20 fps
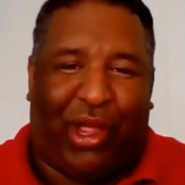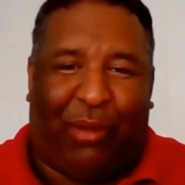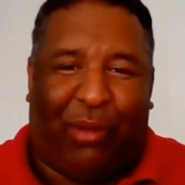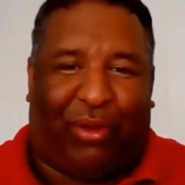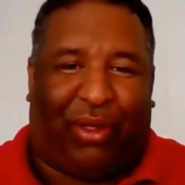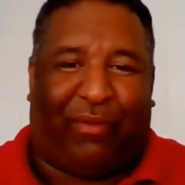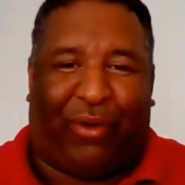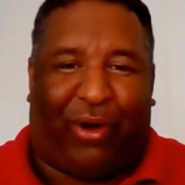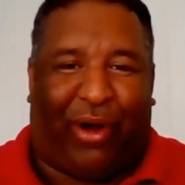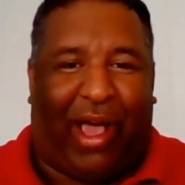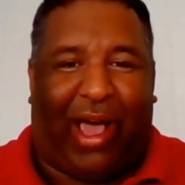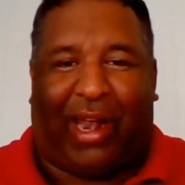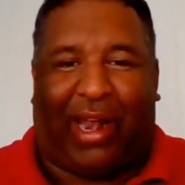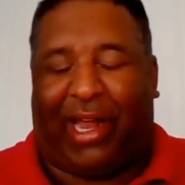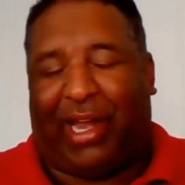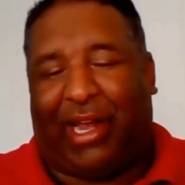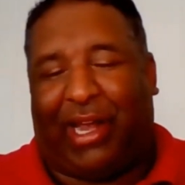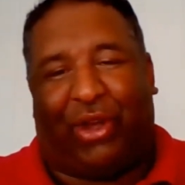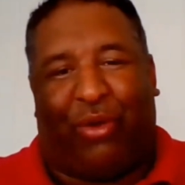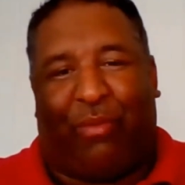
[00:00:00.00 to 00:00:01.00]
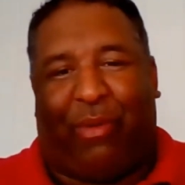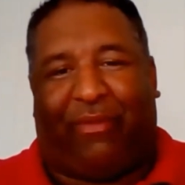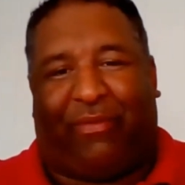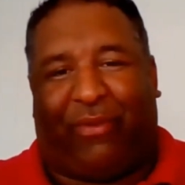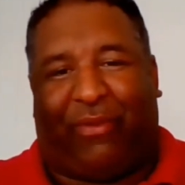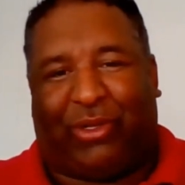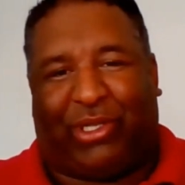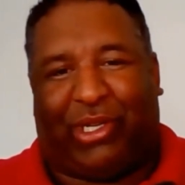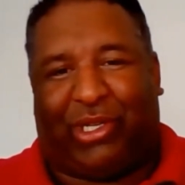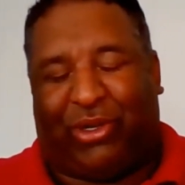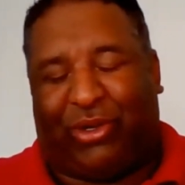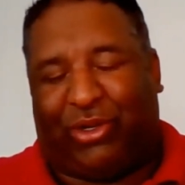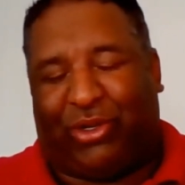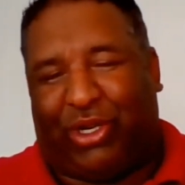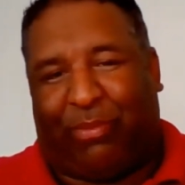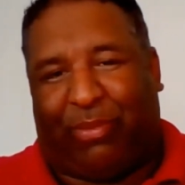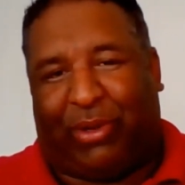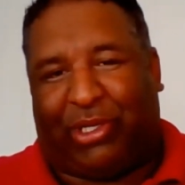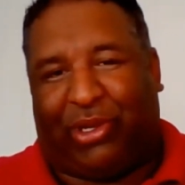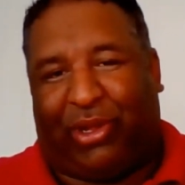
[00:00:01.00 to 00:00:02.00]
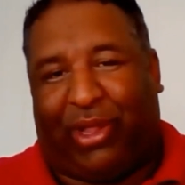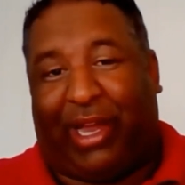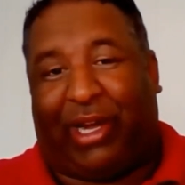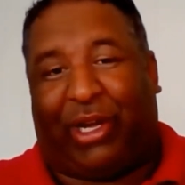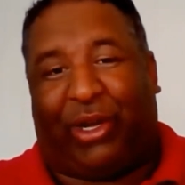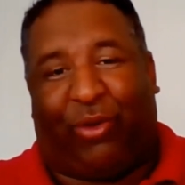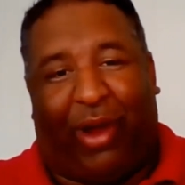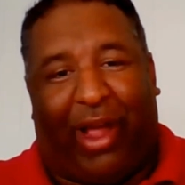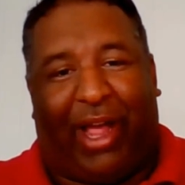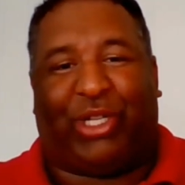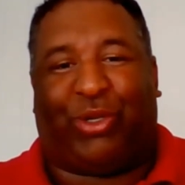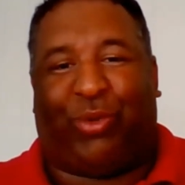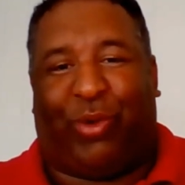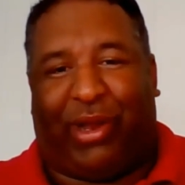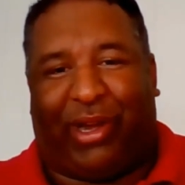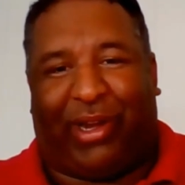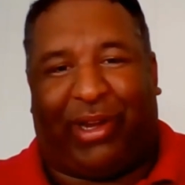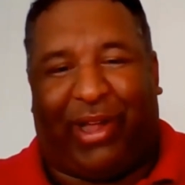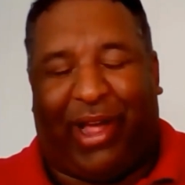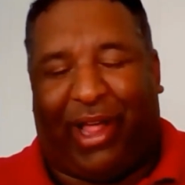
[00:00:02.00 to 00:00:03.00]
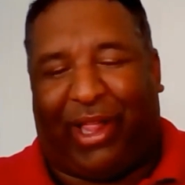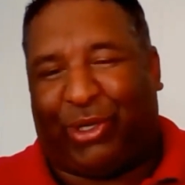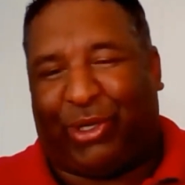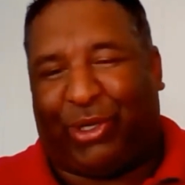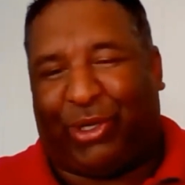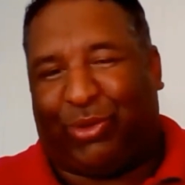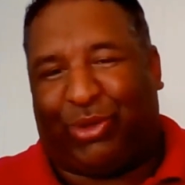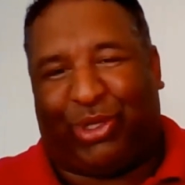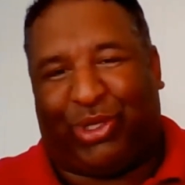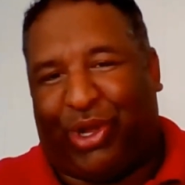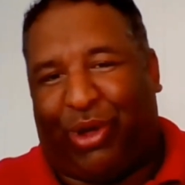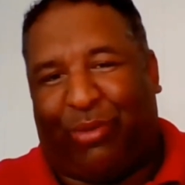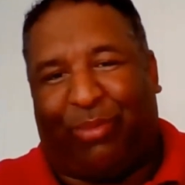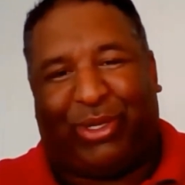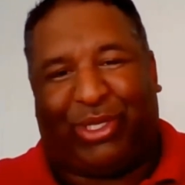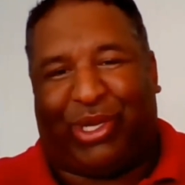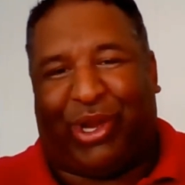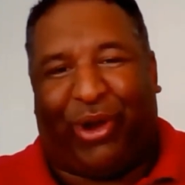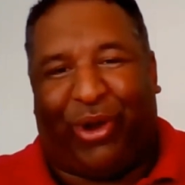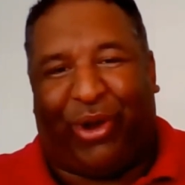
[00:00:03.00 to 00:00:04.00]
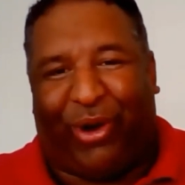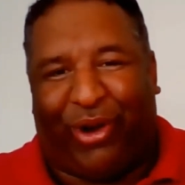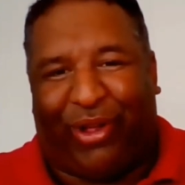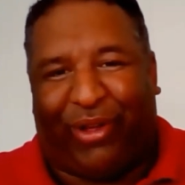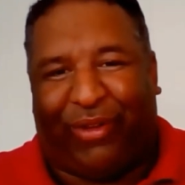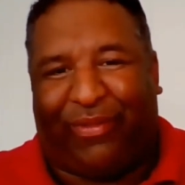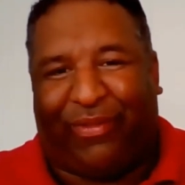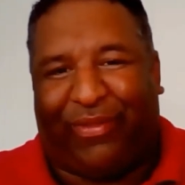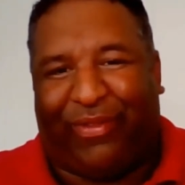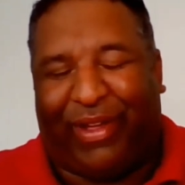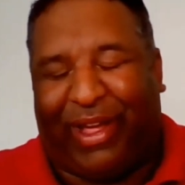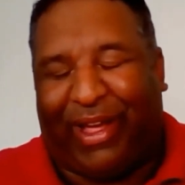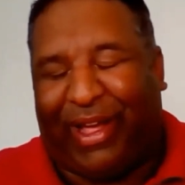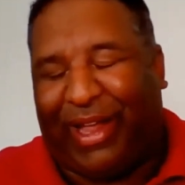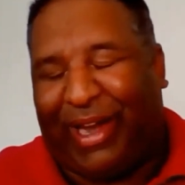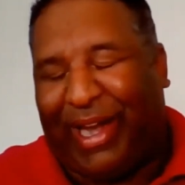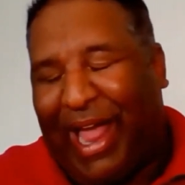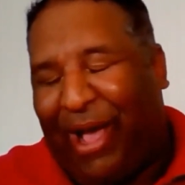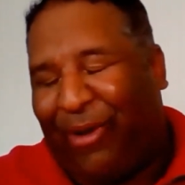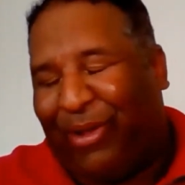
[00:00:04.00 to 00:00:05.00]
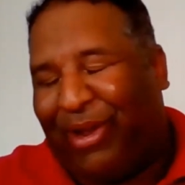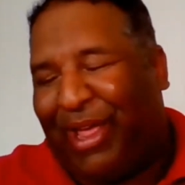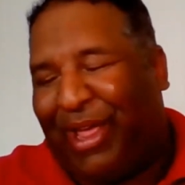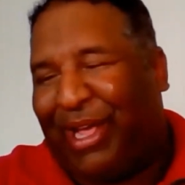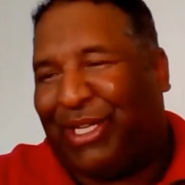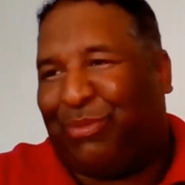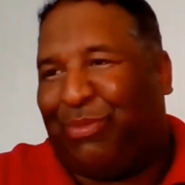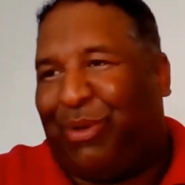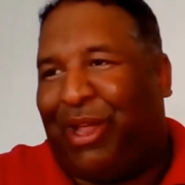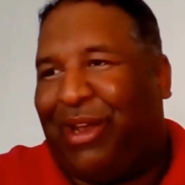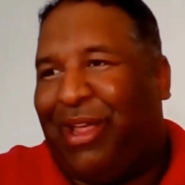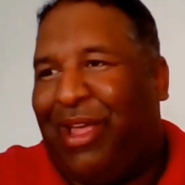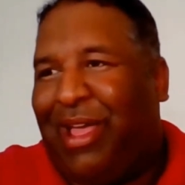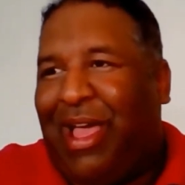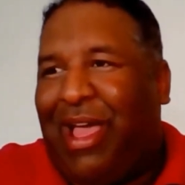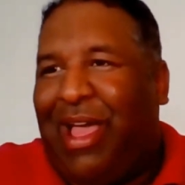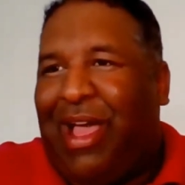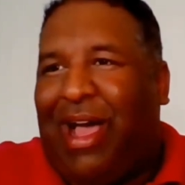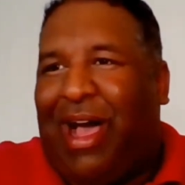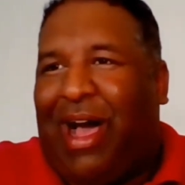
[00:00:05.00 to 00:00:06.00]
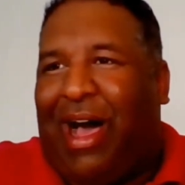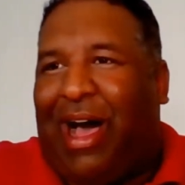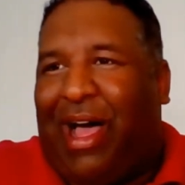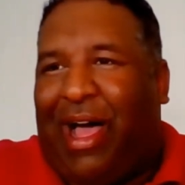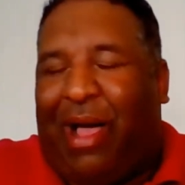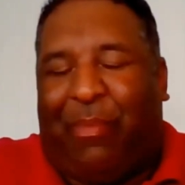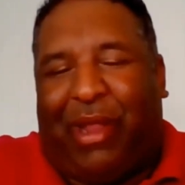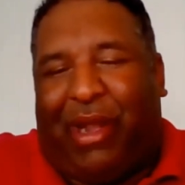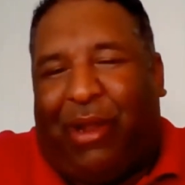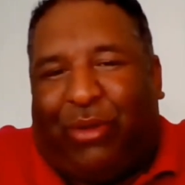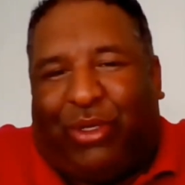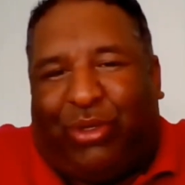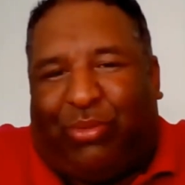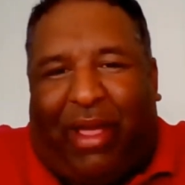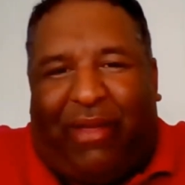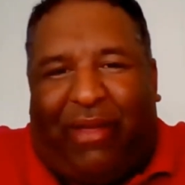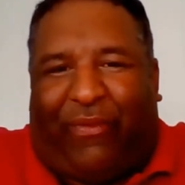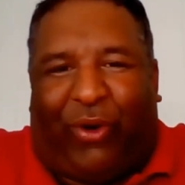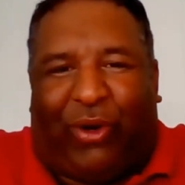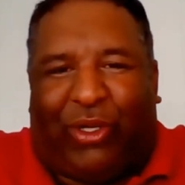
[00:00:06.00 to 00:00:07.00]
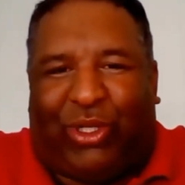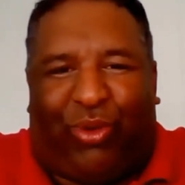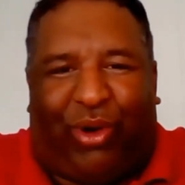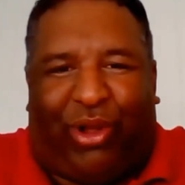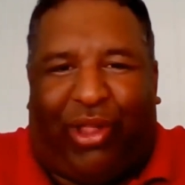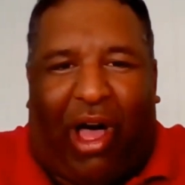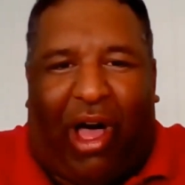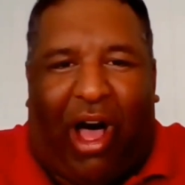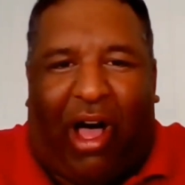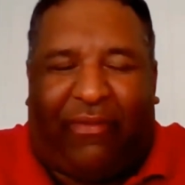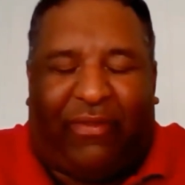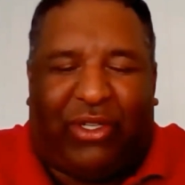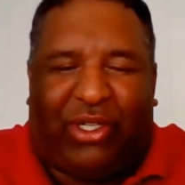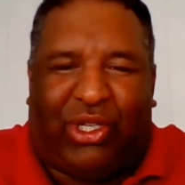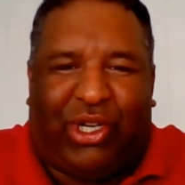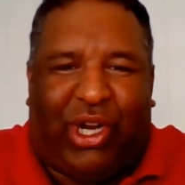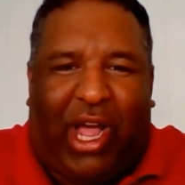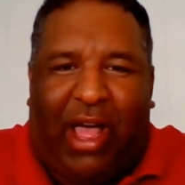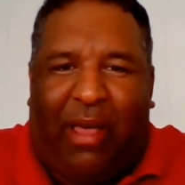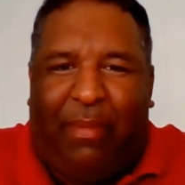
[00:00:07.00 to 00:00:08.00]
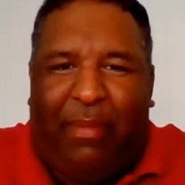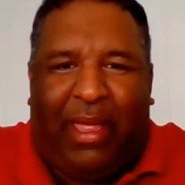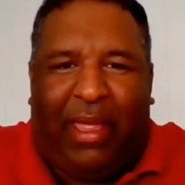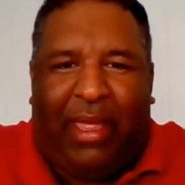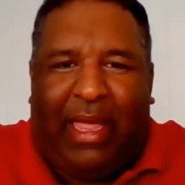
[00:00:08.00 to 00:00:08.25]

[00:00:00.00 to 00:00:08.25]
Believe it or not, I didn't do my first internship until I had graduated college, which is almost unheard of nowadays. But I mean, it was my first real office job.